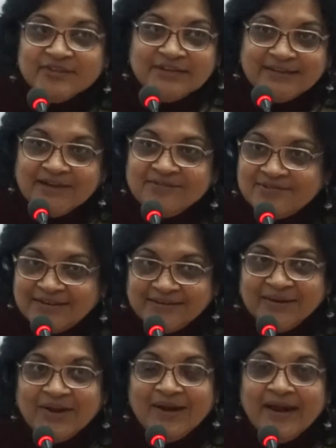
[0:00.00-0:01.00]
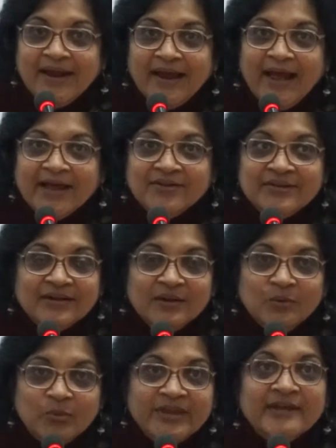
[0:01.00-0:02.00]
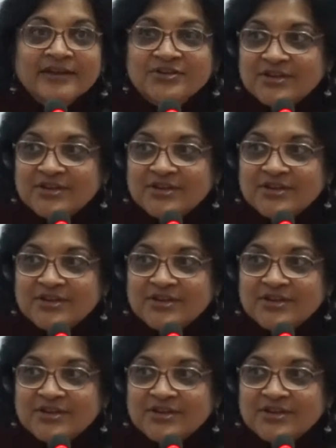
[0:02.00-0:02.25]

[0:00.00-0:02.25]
everything for the country. And